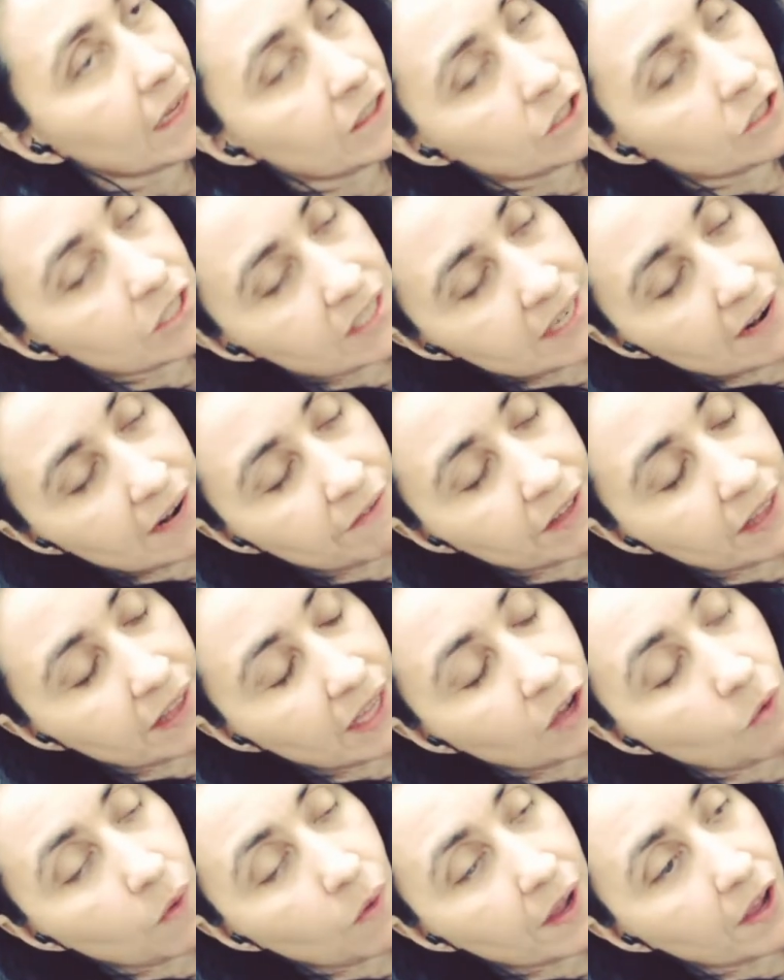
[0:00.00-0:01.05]
just everything
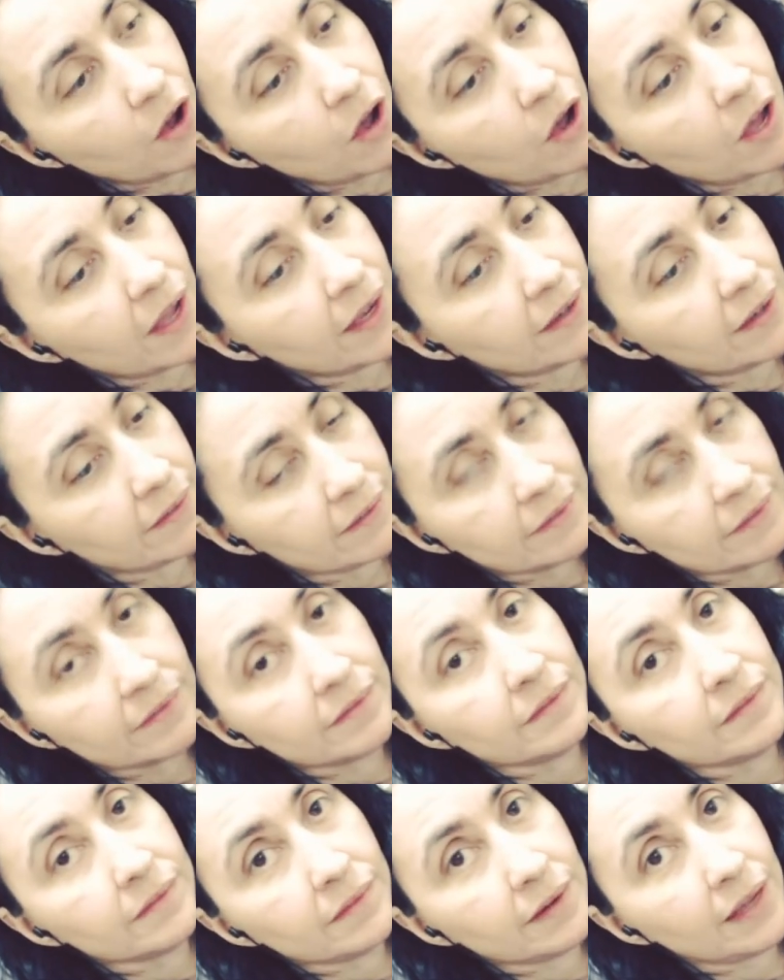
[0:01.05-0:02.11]
going on
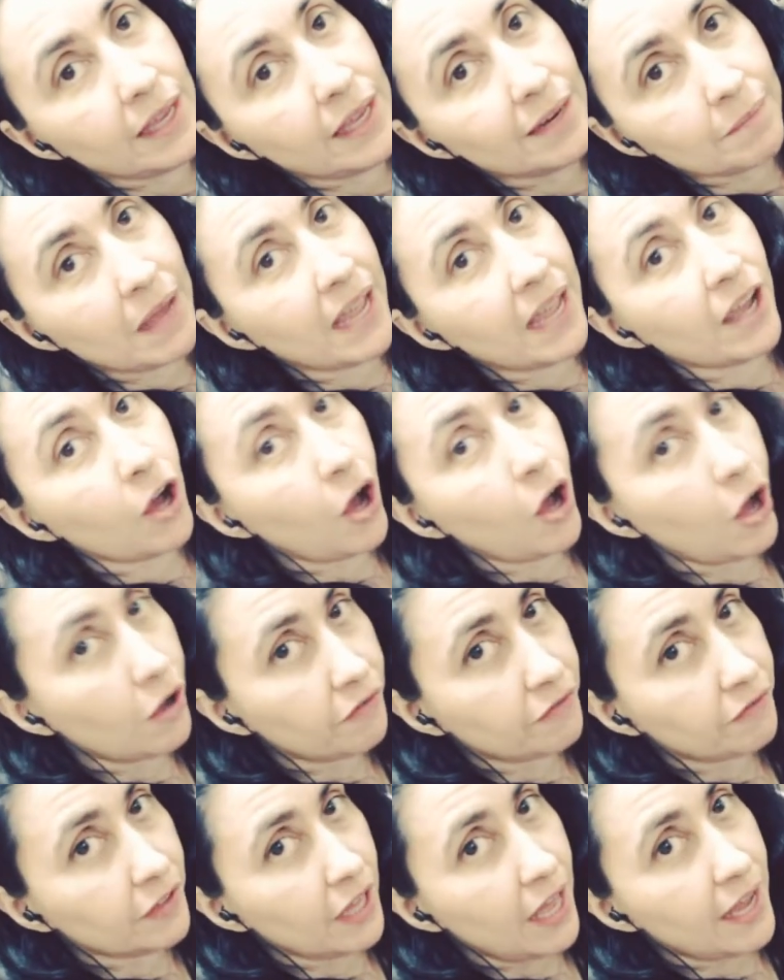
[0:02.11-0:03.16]
in my
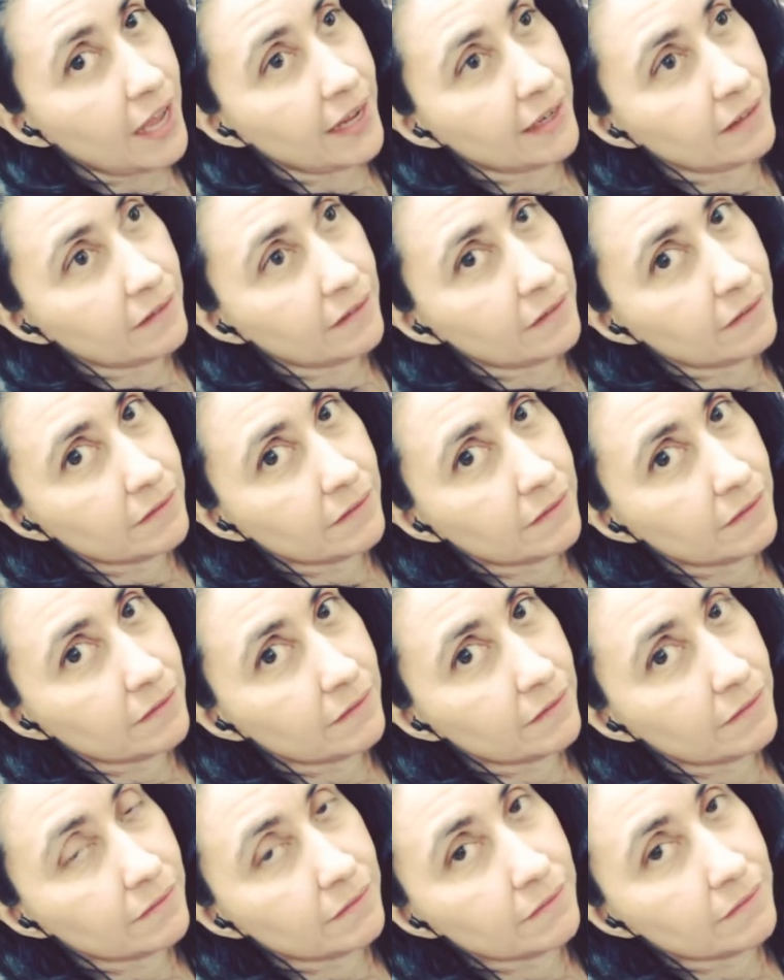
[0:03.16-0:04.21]
offline
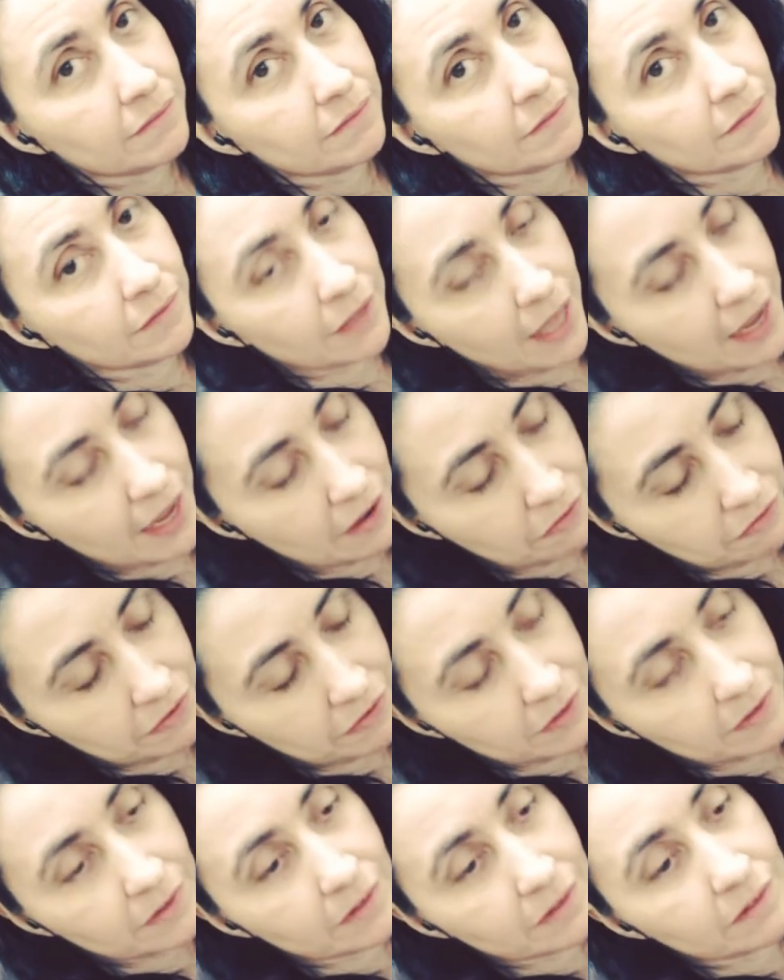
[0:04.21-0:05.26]
life,
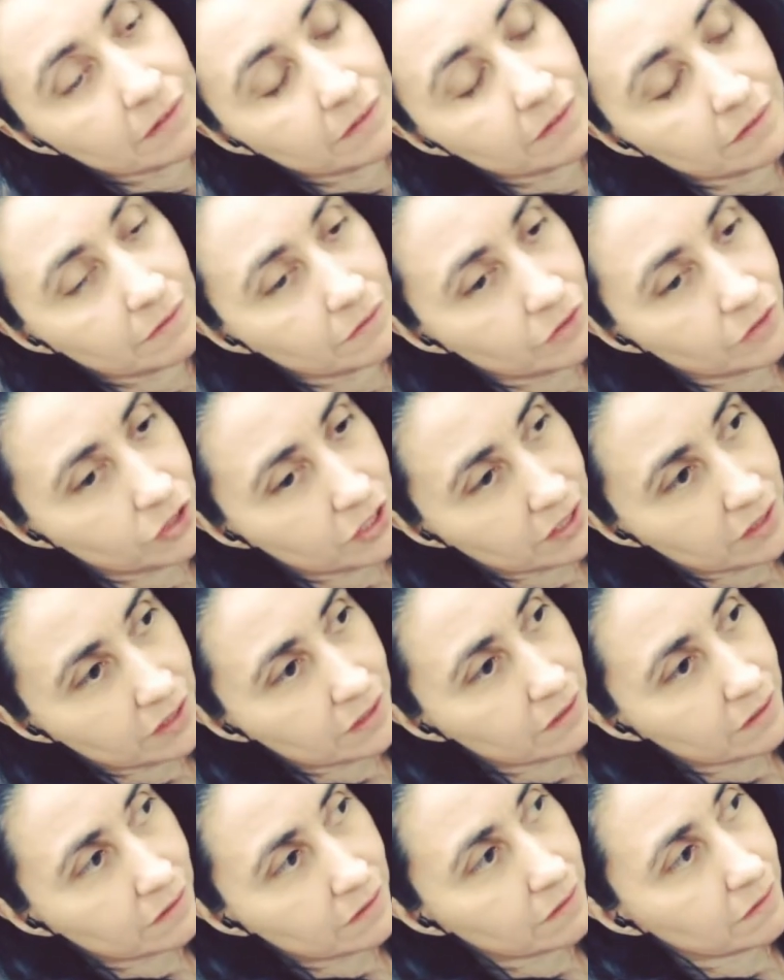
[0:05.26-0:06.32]
just
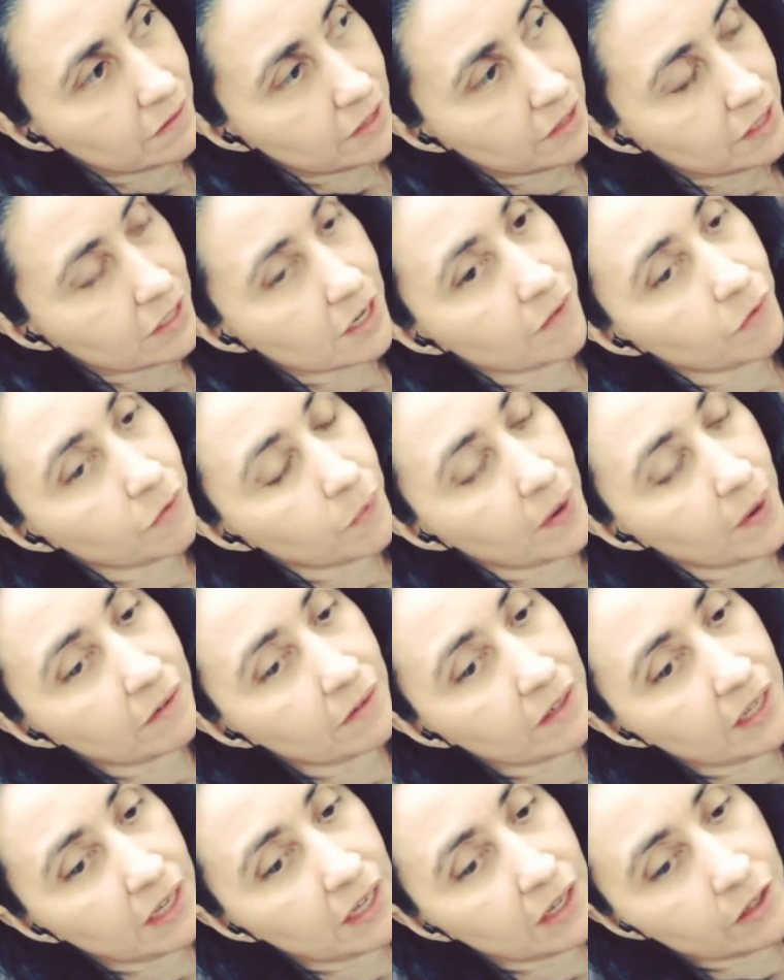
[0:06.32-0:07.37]
the stuff
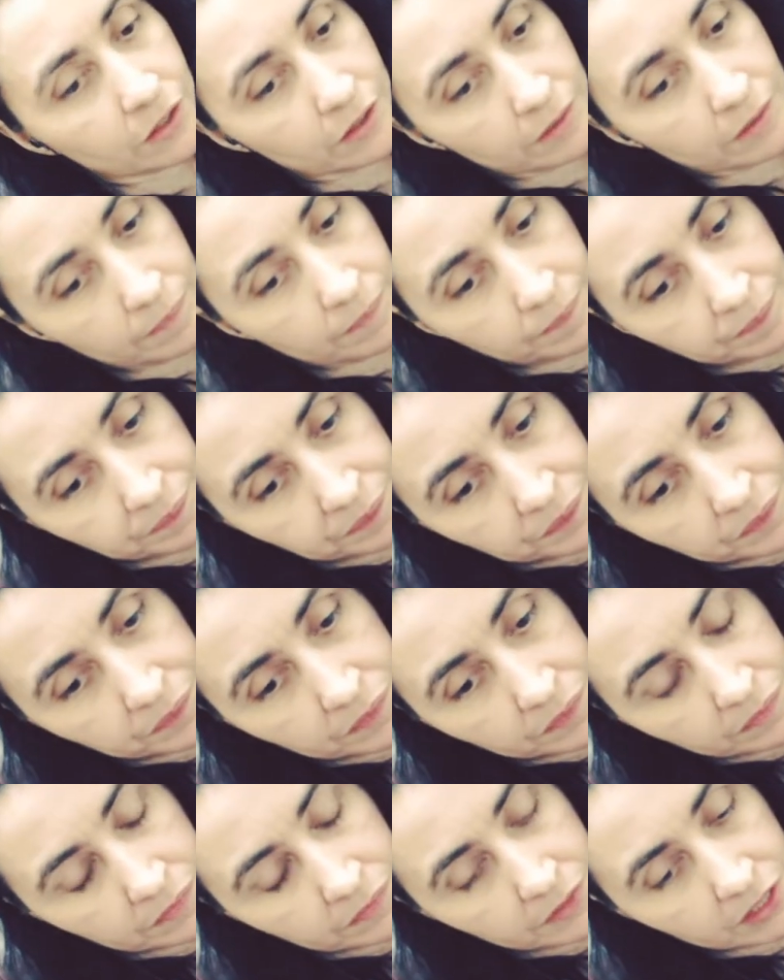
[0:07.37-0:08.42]
around here,
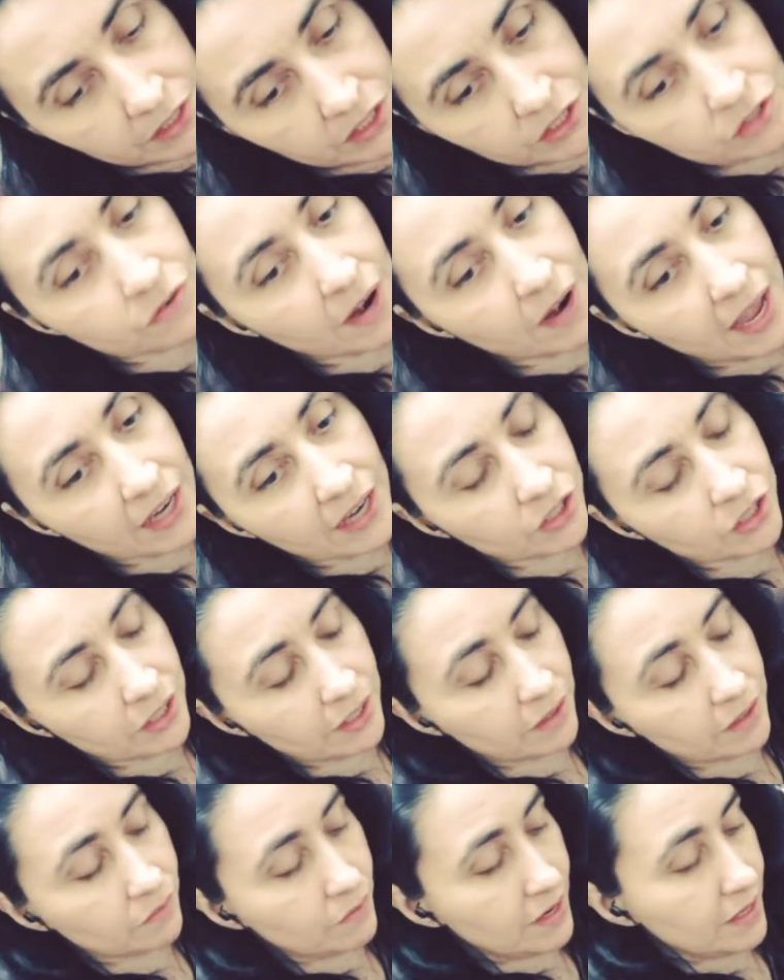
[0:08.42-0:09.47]
the
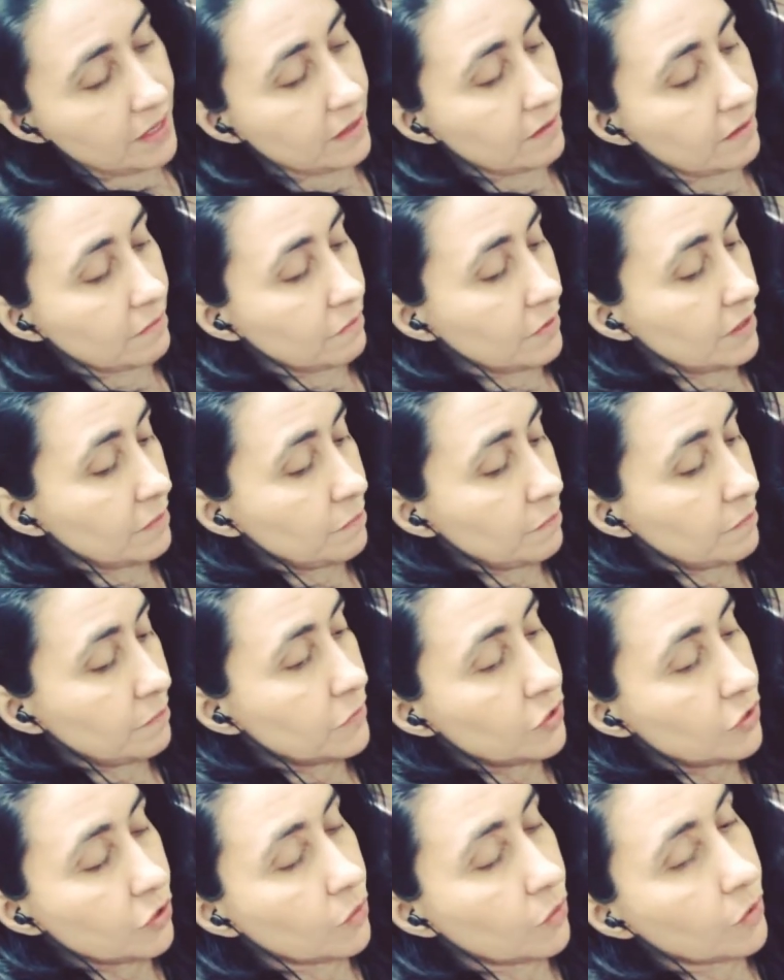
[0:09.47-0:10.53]
distraction with
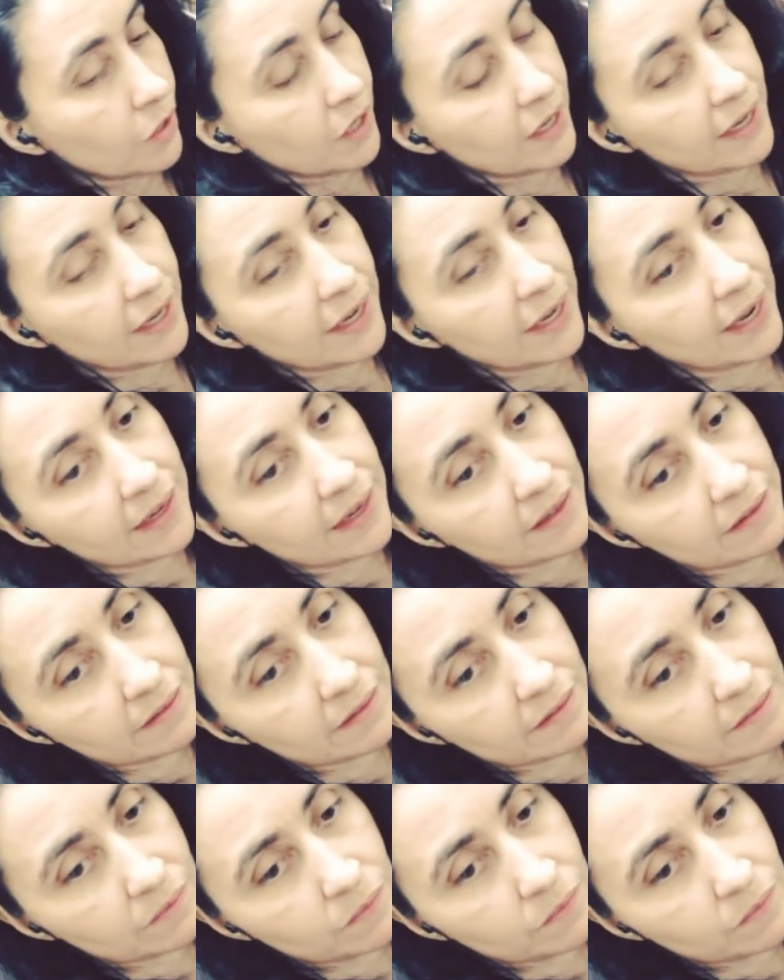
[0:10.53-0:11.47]
Dora and